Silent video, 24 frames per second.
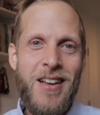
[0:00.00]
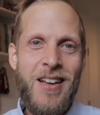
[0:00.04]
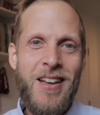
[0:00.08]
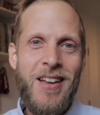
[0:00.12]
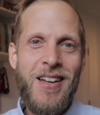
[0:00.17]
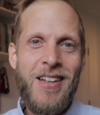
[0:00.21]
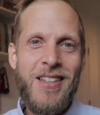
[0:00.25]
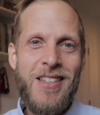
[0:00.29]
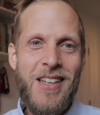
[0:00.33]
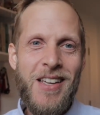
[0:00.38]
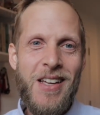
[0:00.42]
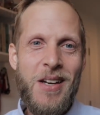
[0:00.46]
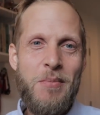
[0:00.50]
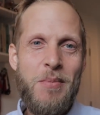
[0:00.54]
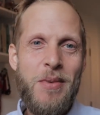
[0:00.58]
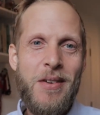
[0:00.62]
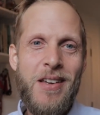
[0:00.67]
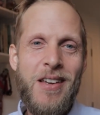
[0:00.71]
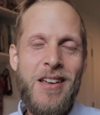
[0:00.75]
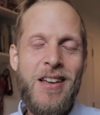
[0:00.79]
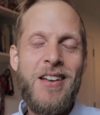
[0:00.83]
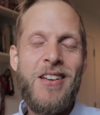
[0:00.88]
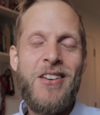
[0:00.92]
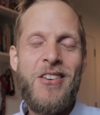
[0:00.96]
It's going to
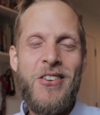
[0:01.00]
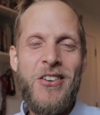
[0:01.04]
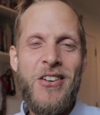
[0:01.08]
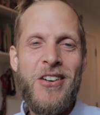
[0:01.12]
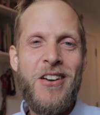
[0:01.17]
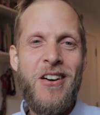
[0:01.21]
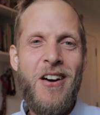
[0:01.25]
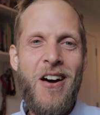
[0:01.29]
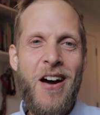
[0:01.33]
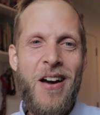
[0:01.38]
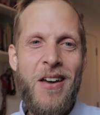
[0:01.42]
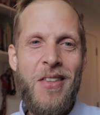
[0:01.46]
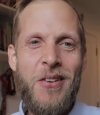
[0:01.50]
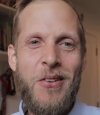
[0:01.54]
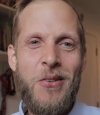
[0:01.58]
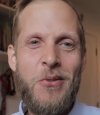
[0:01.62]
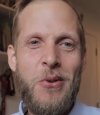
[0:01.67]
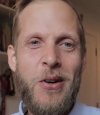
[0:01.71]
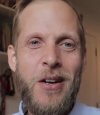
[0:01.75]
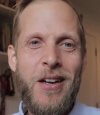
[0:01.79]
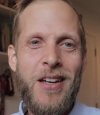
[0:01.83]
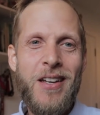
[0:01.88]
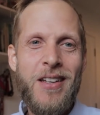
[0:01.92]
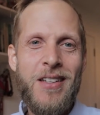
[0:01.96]
be good either
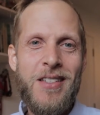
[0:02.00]
way.